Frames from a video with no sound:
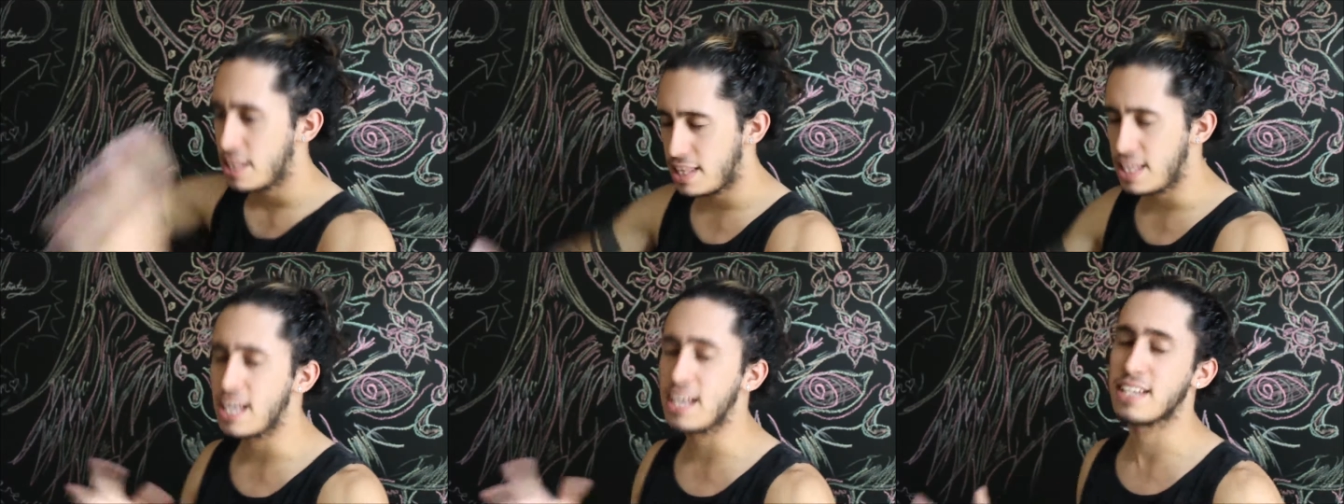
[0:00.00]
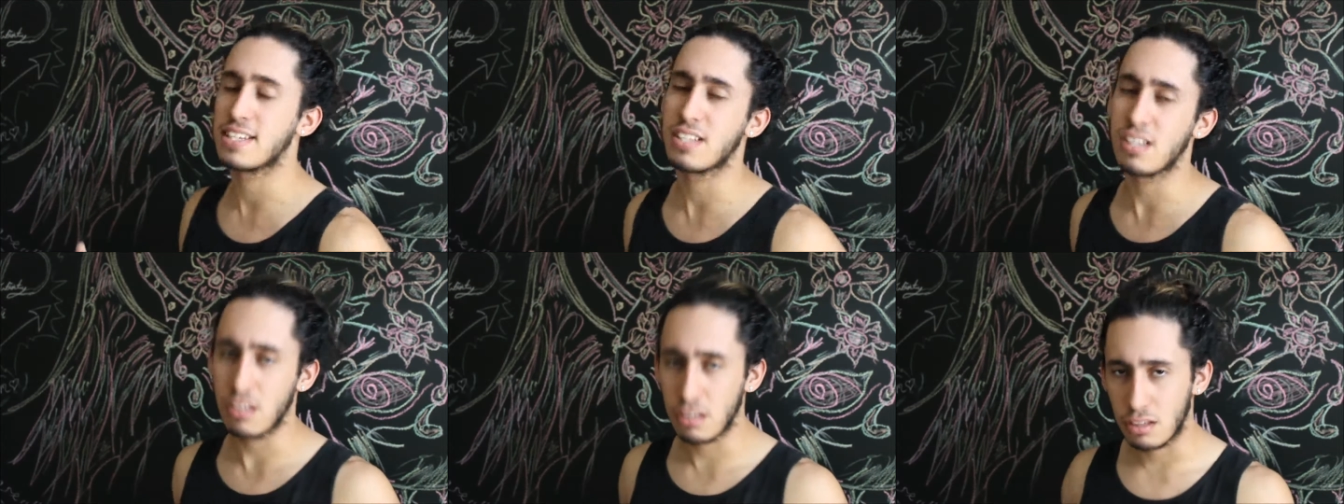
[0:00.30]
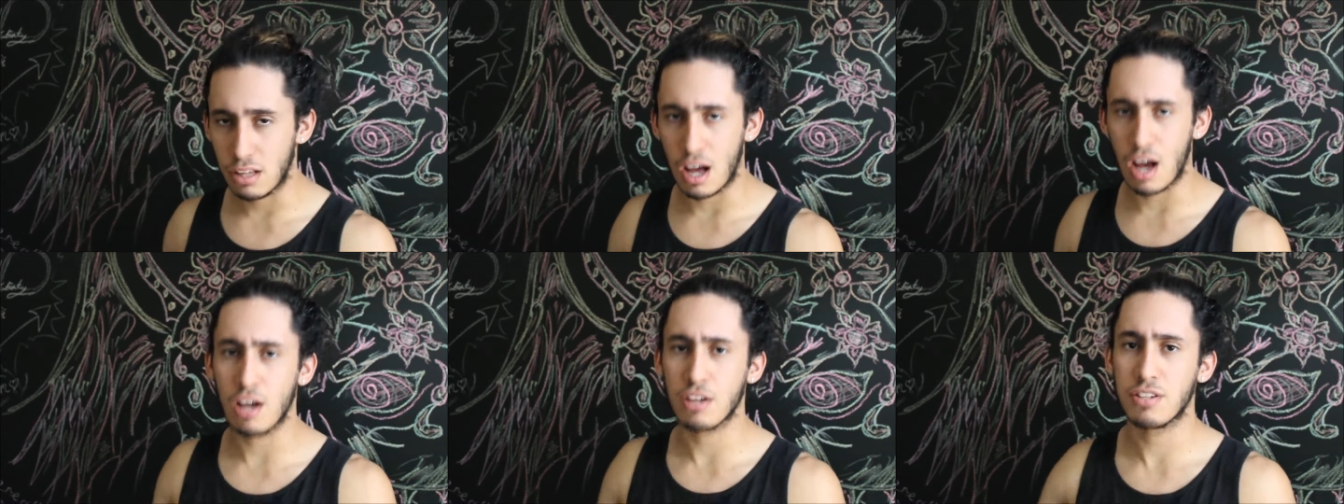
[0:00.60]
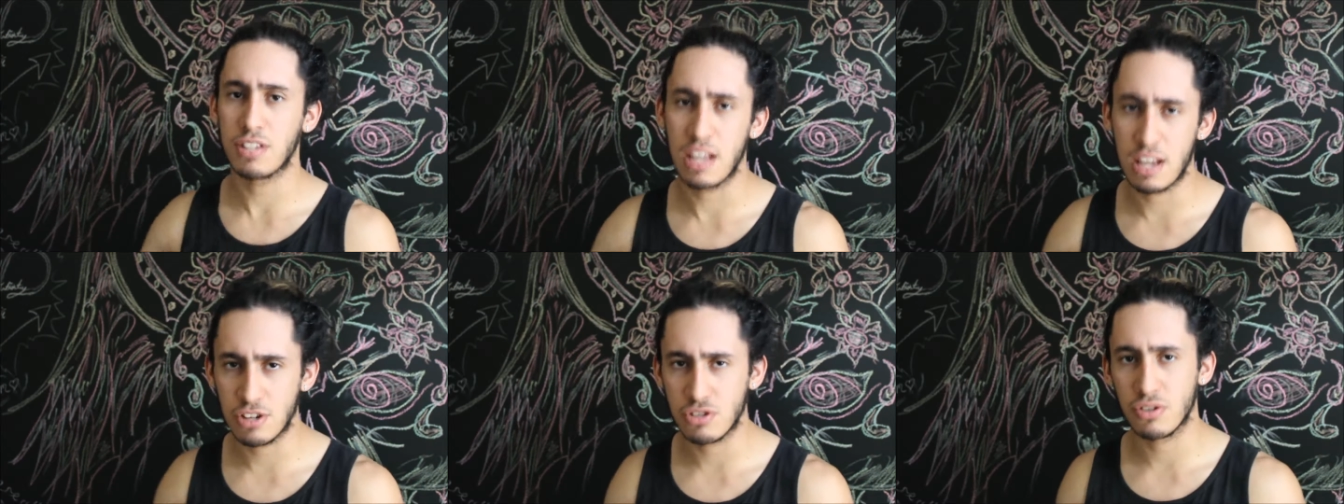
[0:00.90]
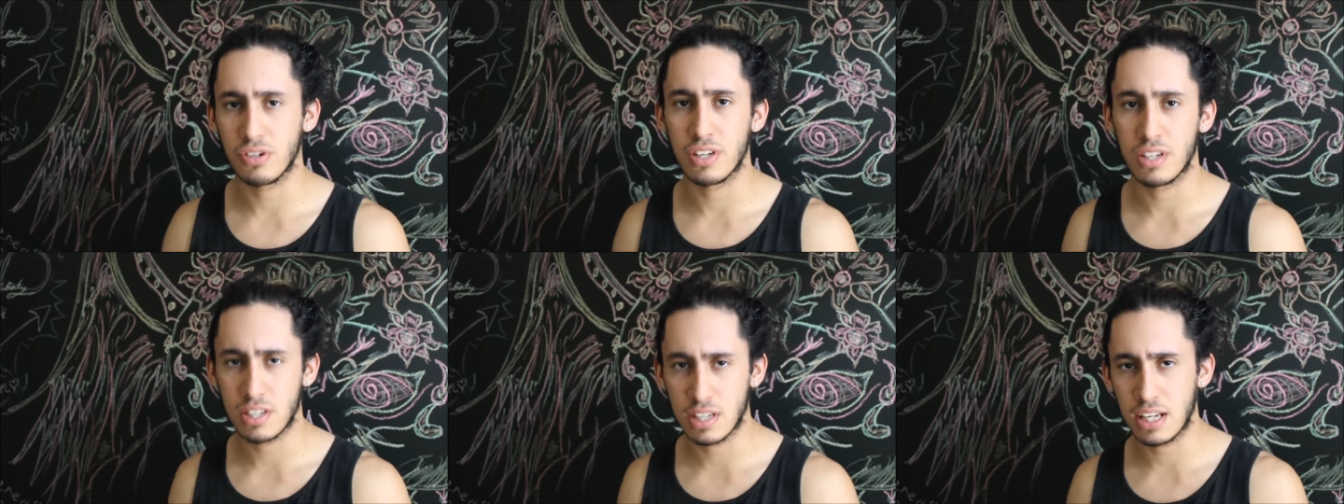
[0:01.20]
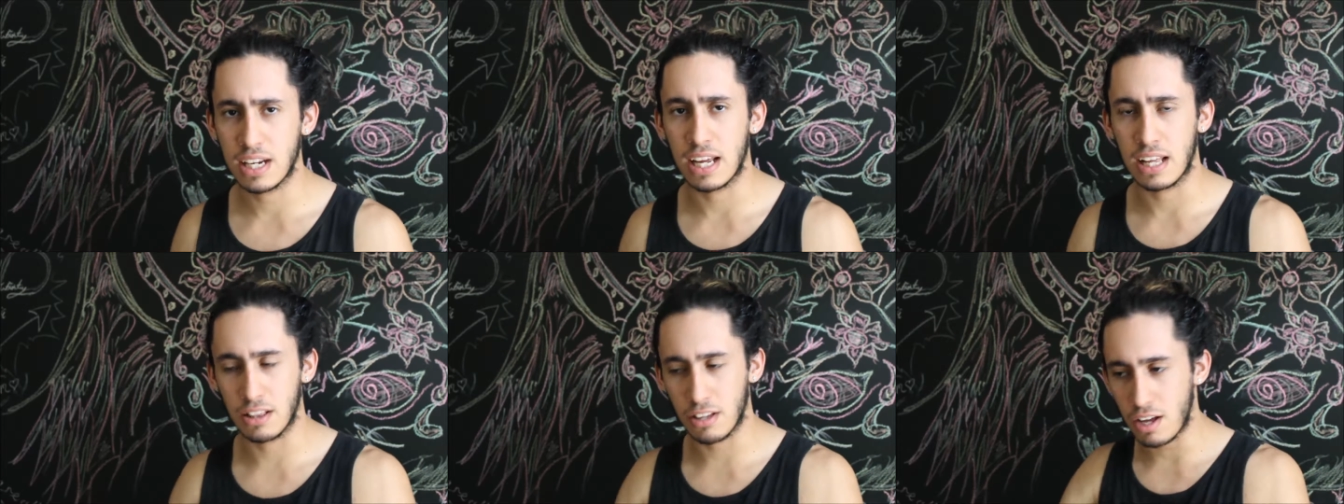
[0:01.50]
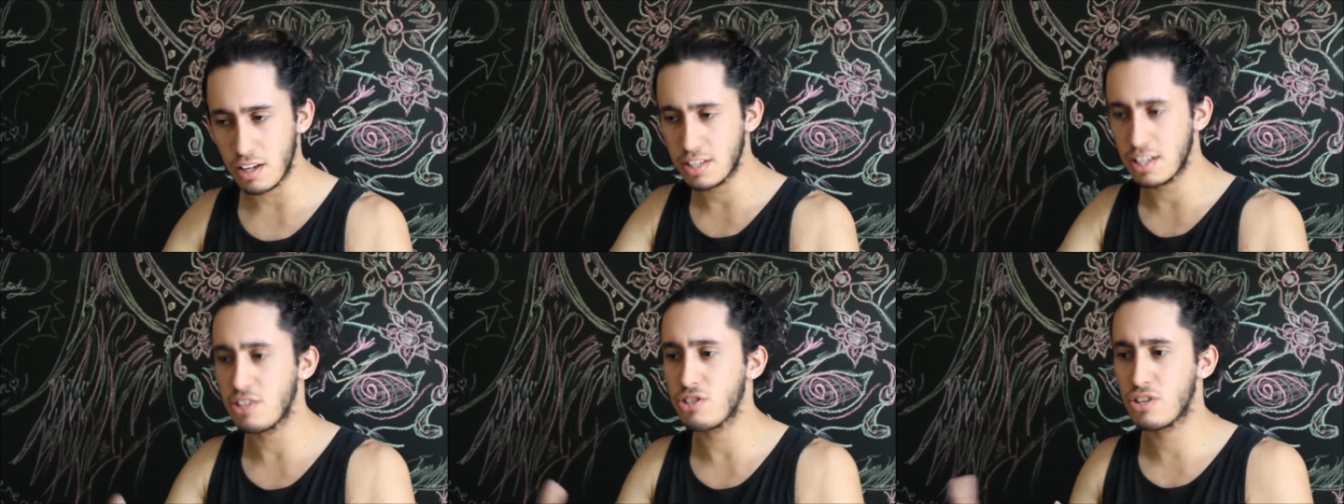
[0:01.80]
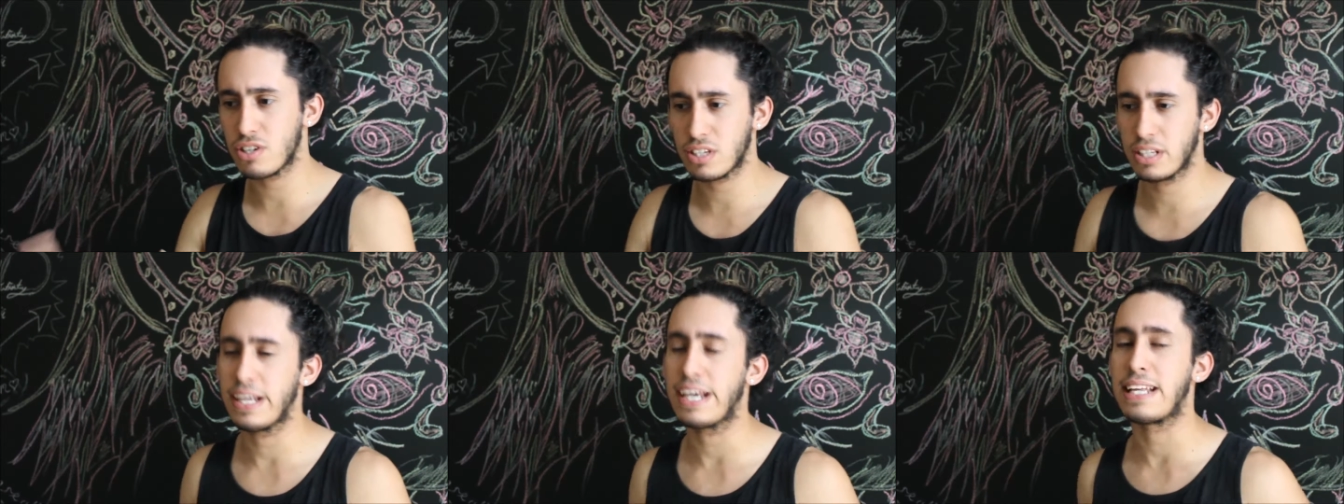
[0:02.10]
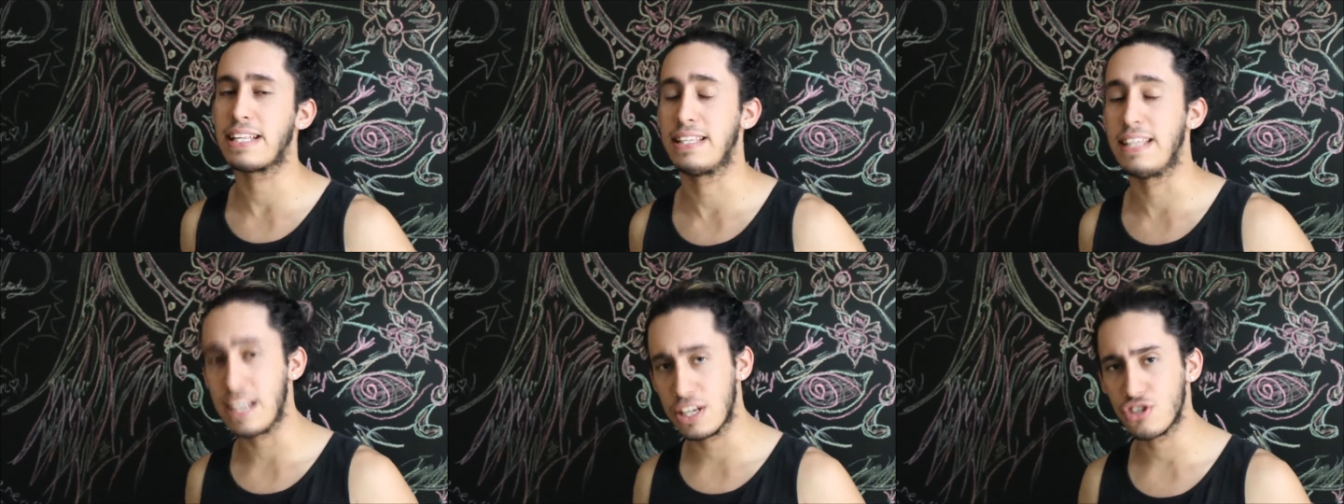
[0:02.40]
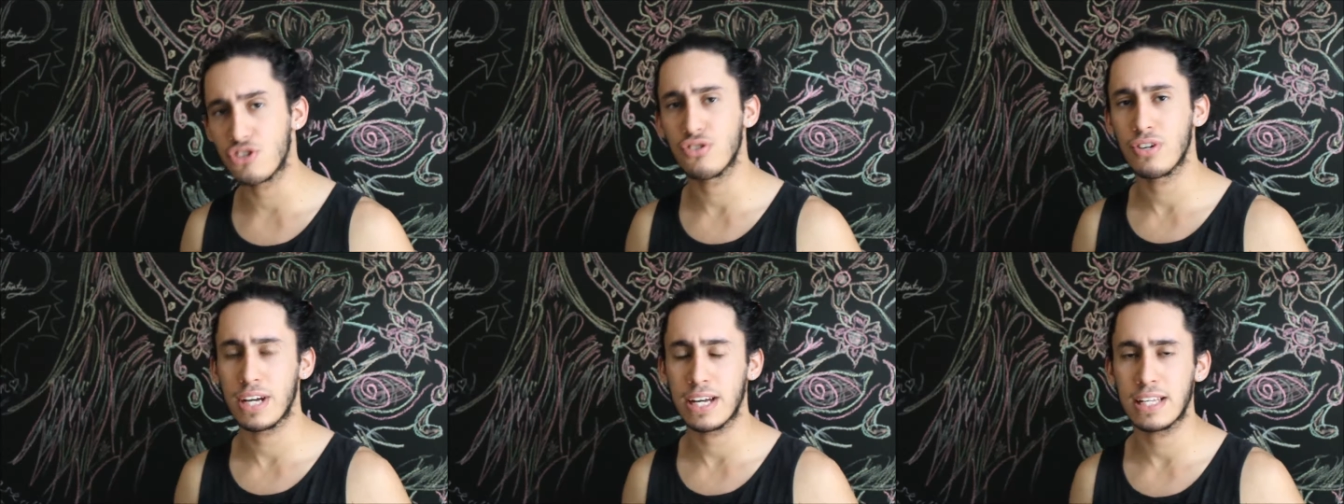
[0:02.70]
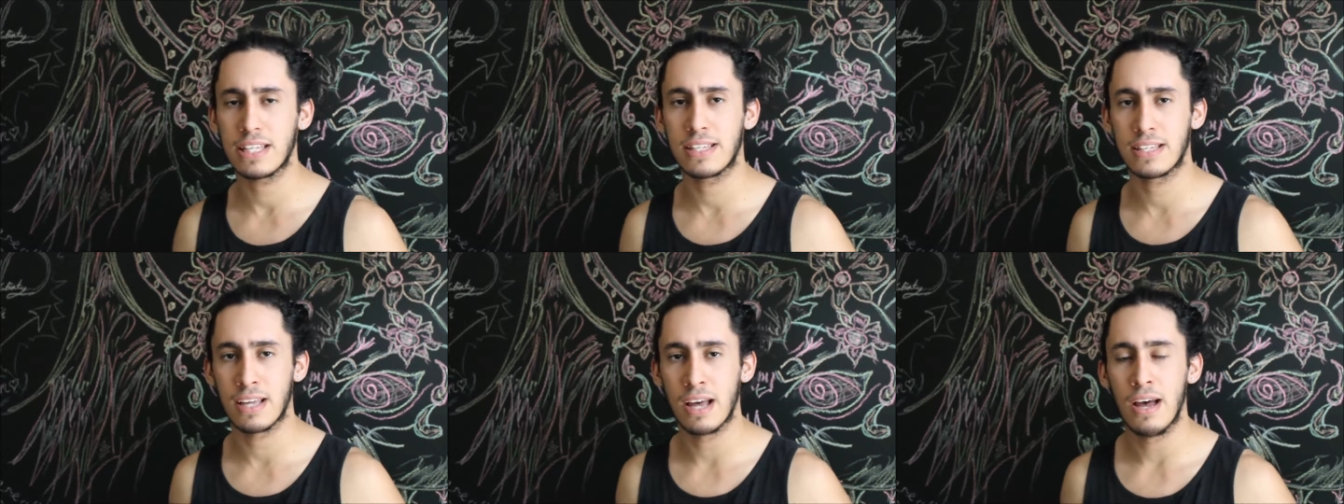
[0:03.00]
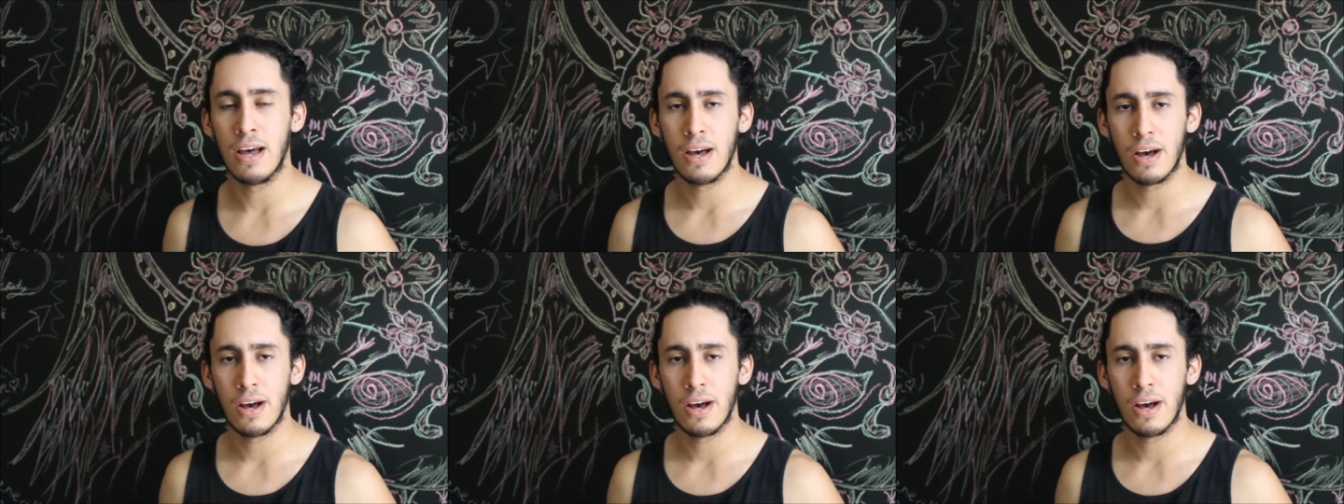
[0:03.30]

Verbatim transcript: this Los Angeles city. And Los Angeles, like, districts,